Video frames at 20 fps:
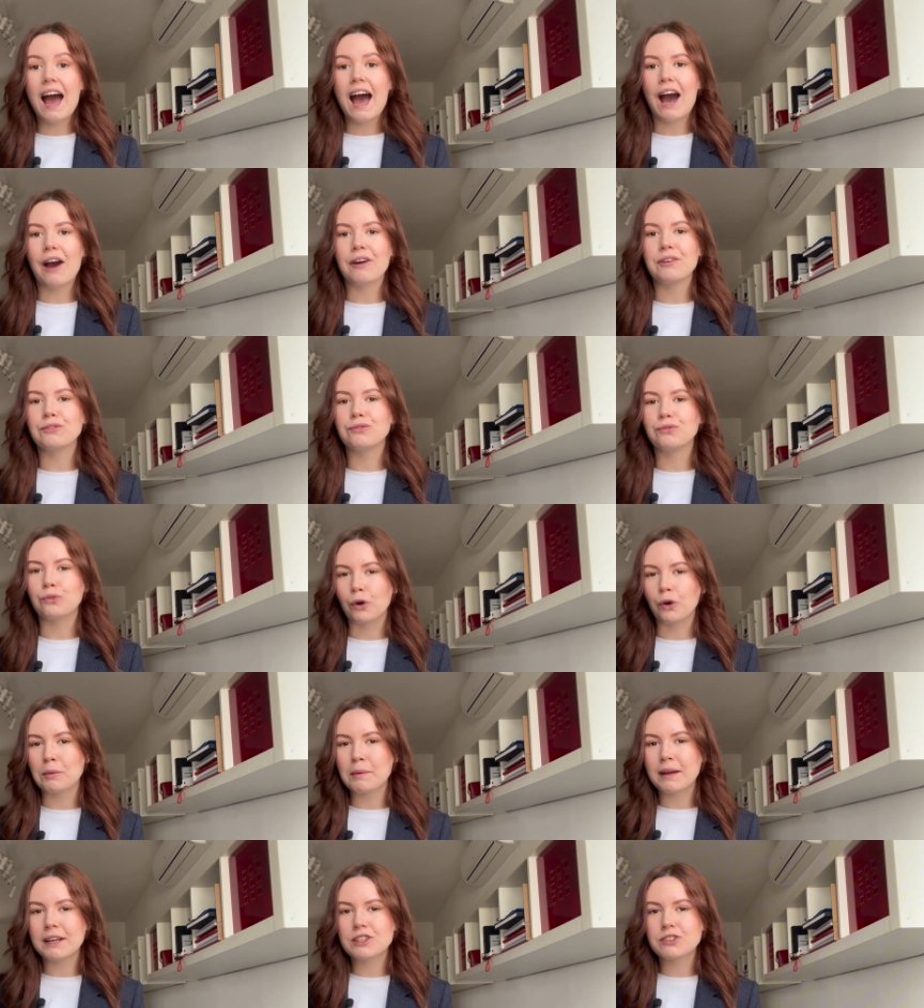how to
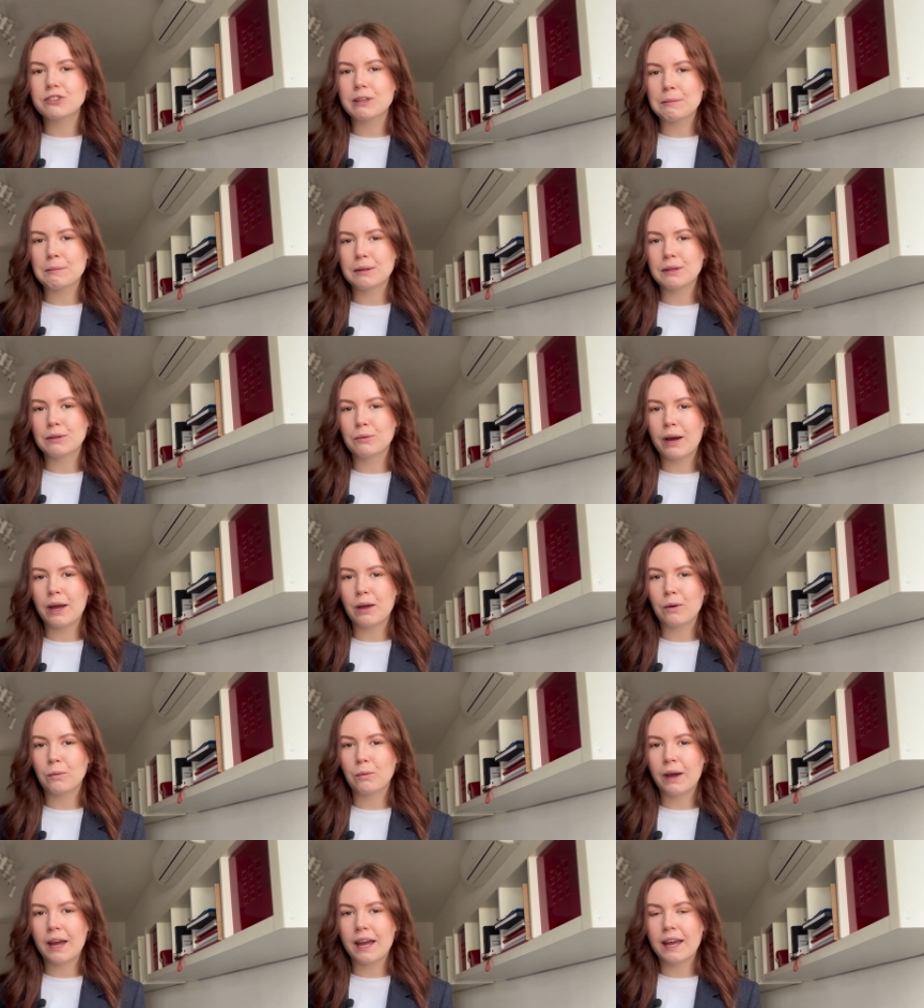format a script in the
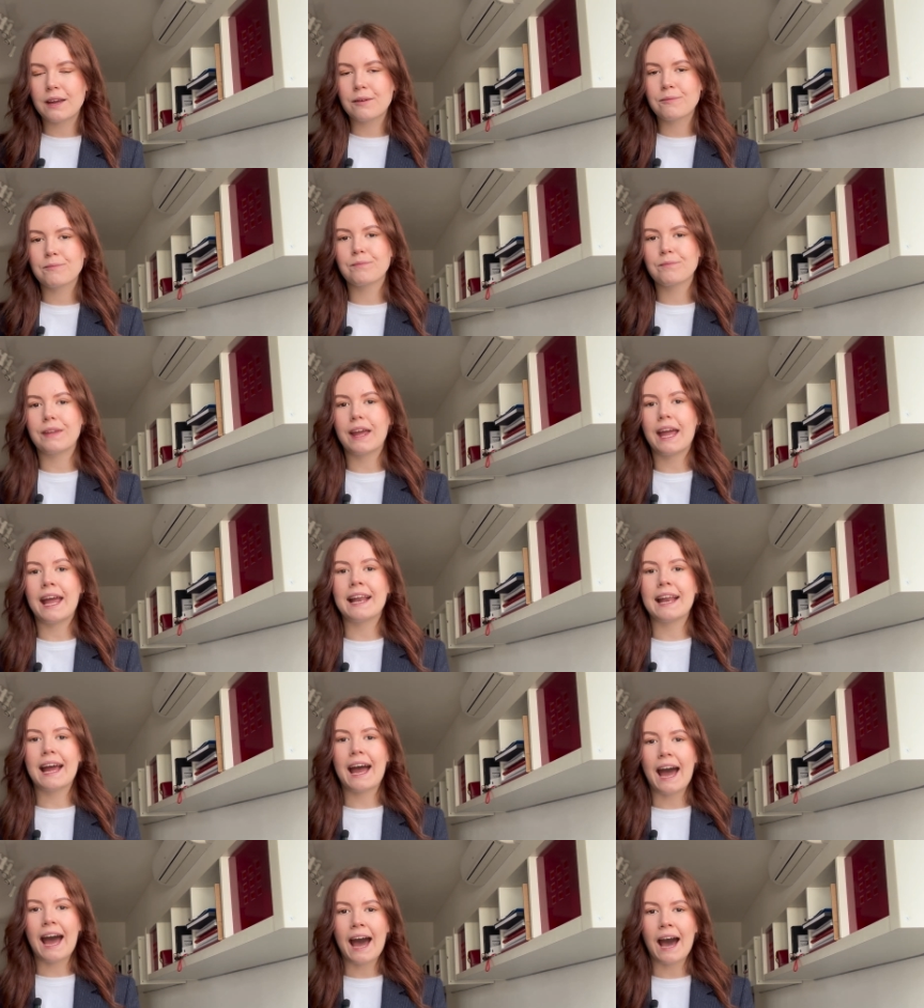right way, and
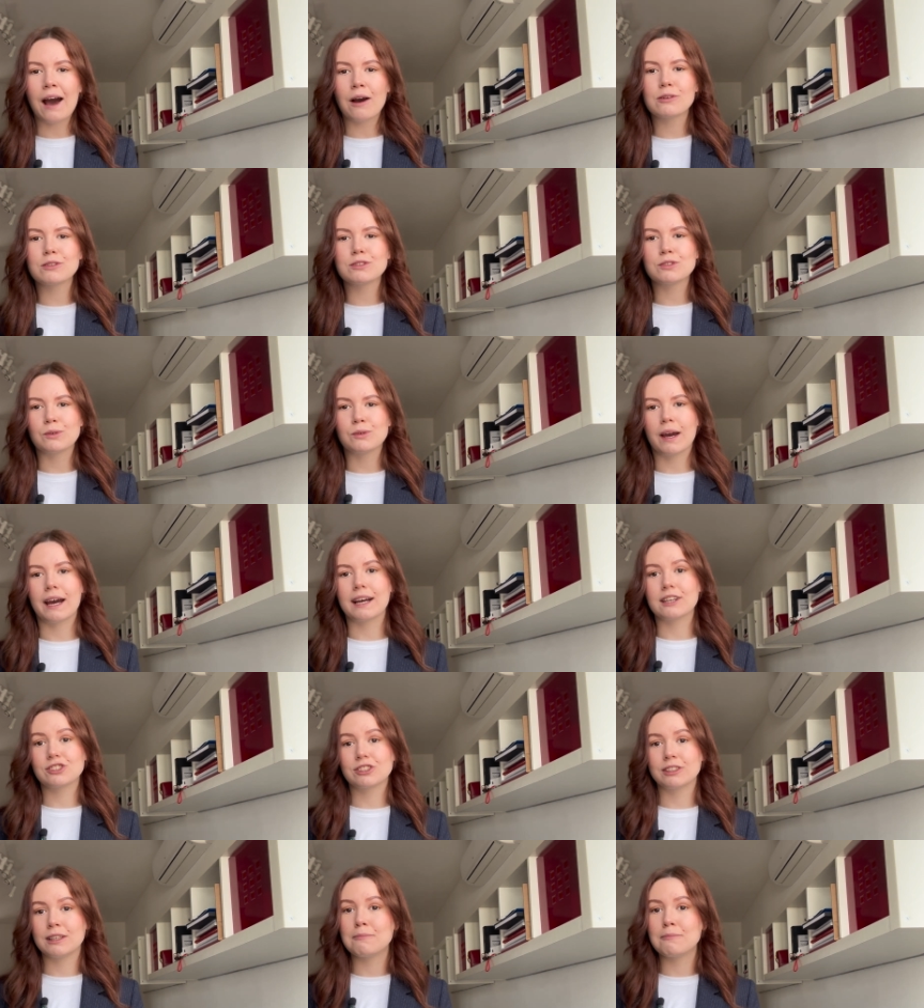how to
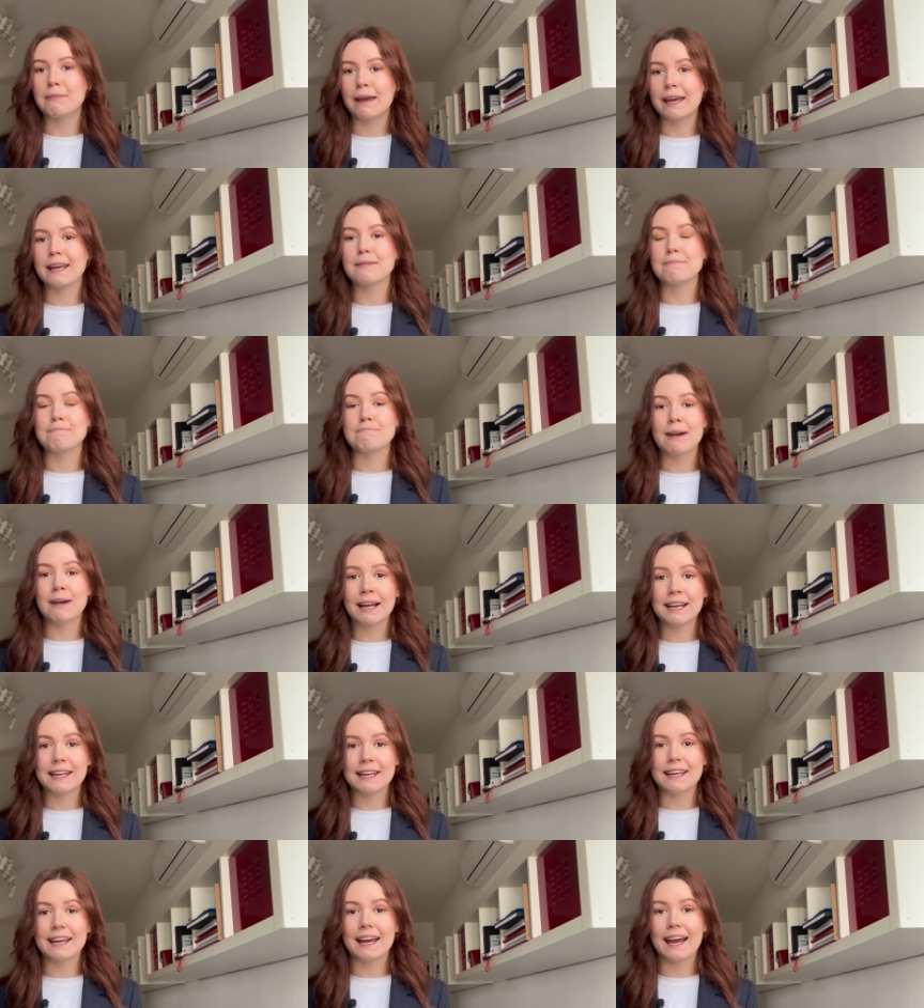actually make
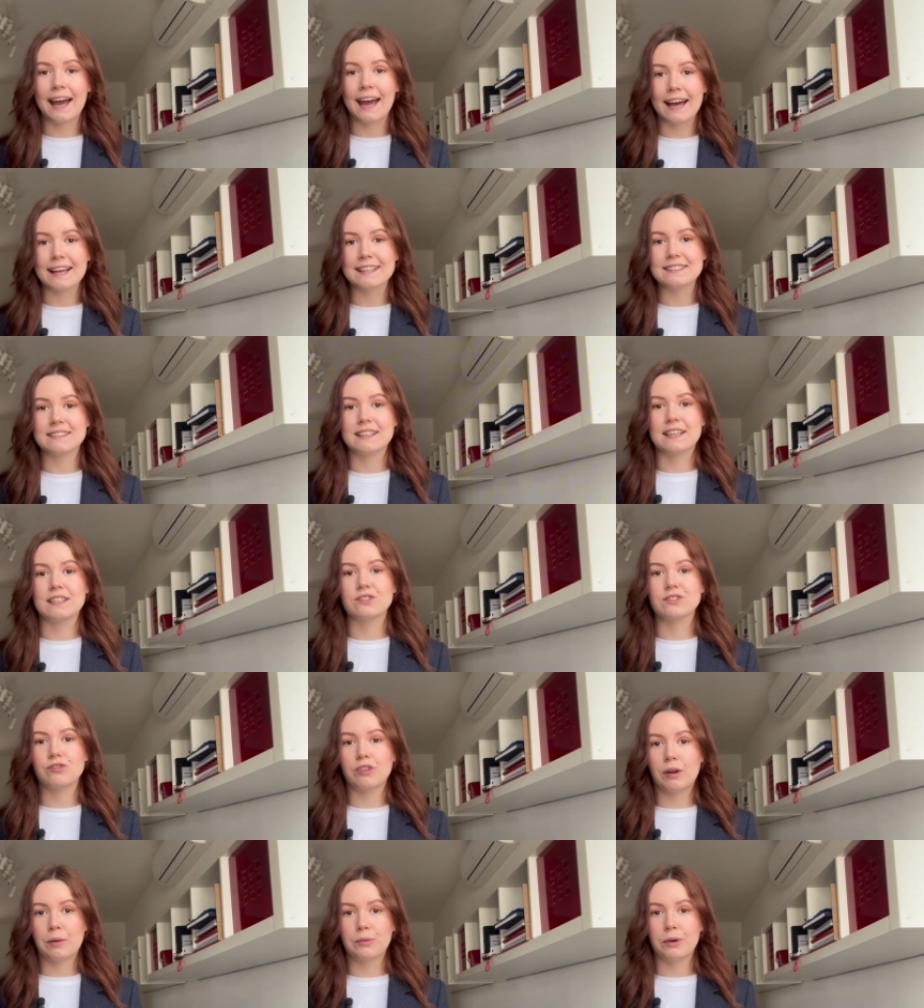money as a
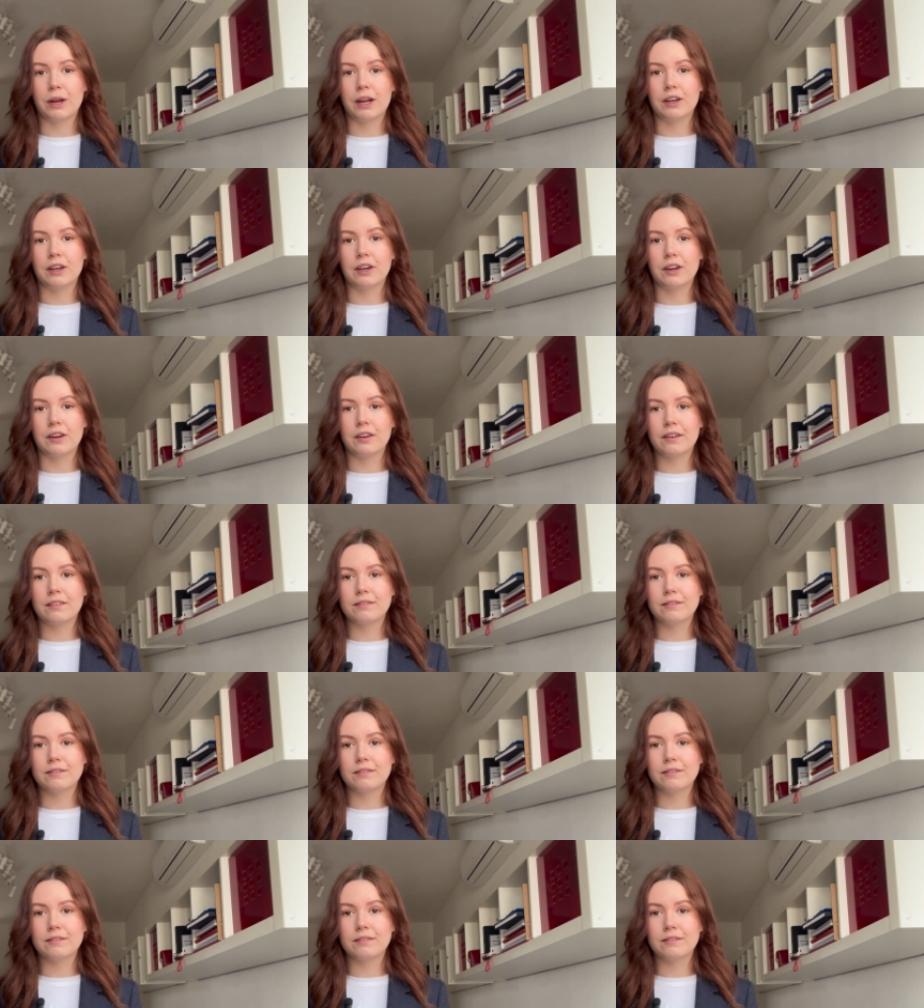scriptwriter.